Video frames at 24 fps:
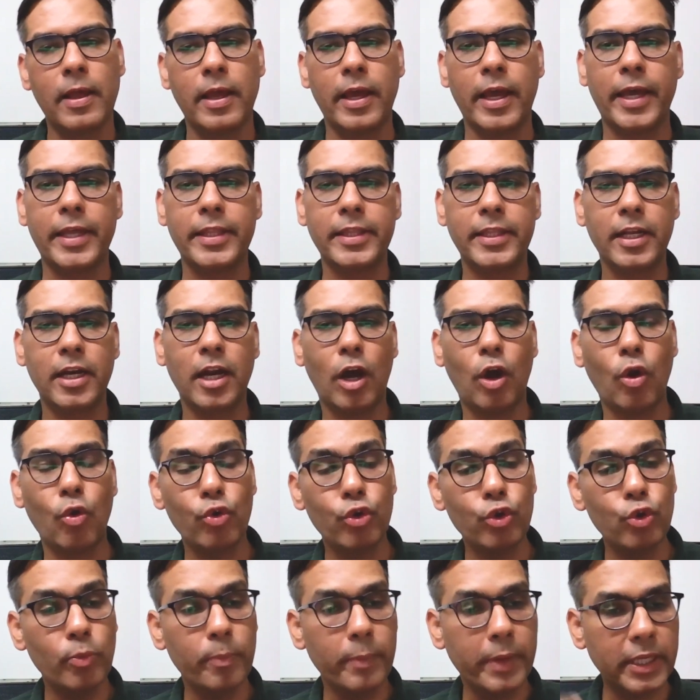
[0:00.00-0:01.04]
and then how do
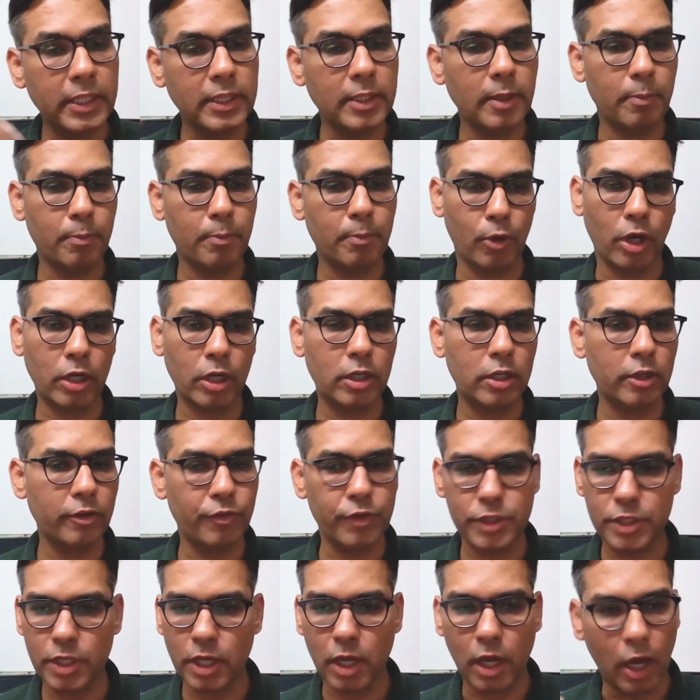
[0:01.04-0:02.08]
you make them productive
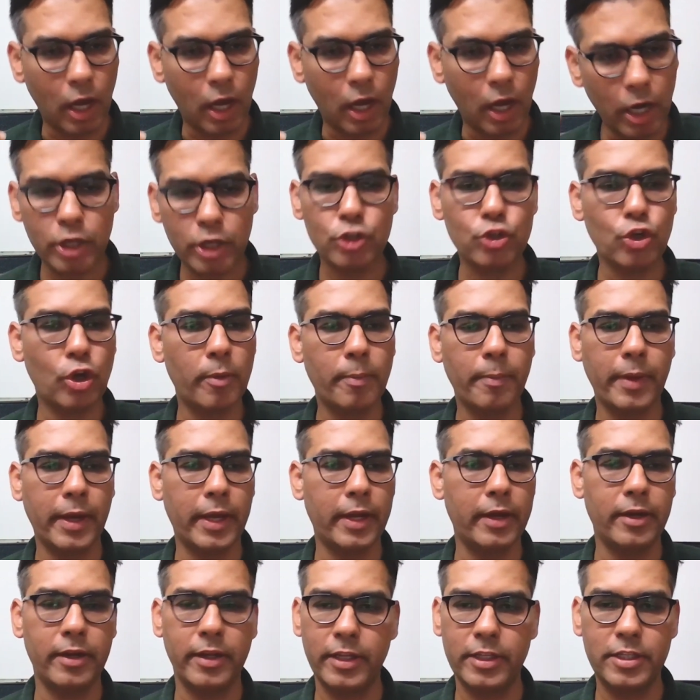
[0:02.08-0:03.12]
is a hard job, man.
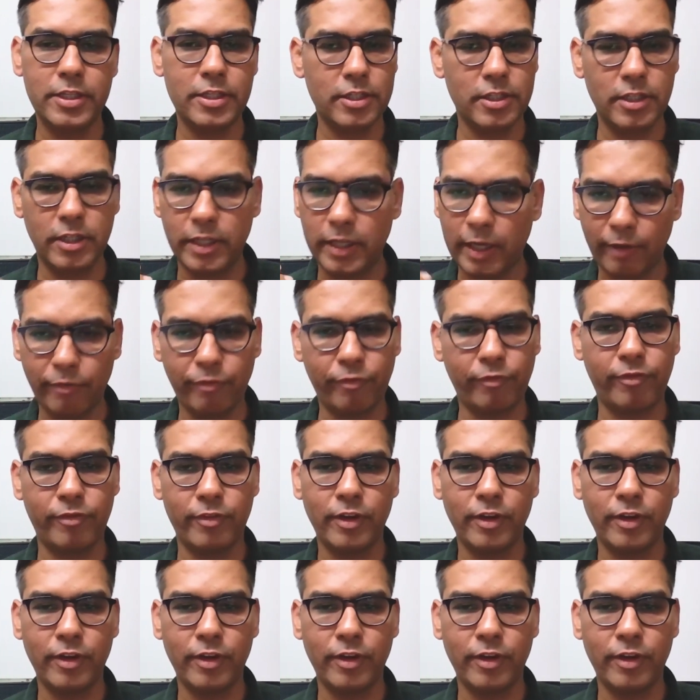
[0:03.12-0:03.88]
It's tough.